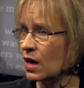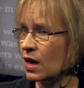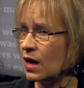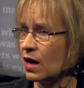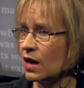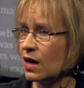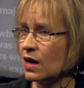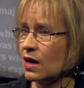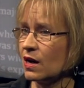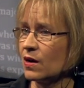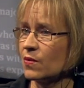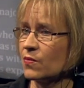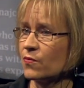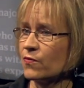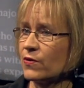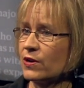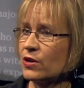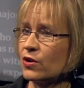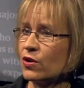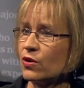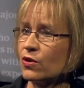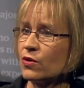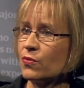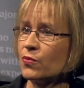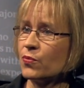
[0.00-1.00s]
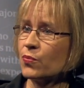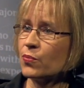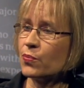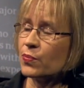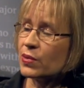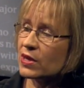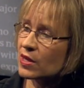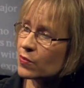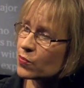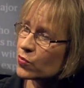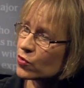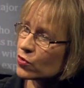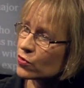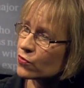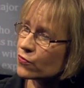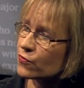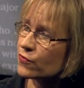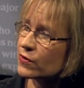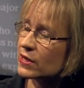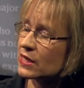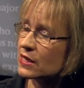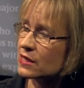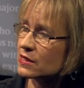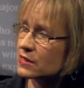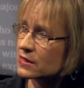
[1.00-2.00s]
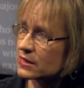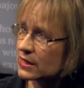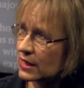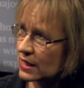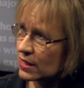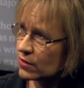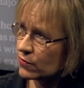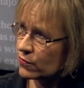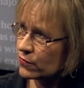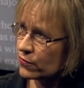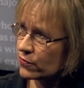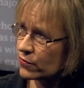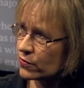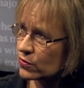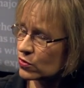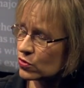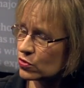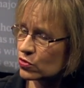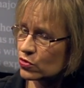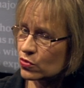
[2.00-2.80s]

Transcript: um, whether people feel safe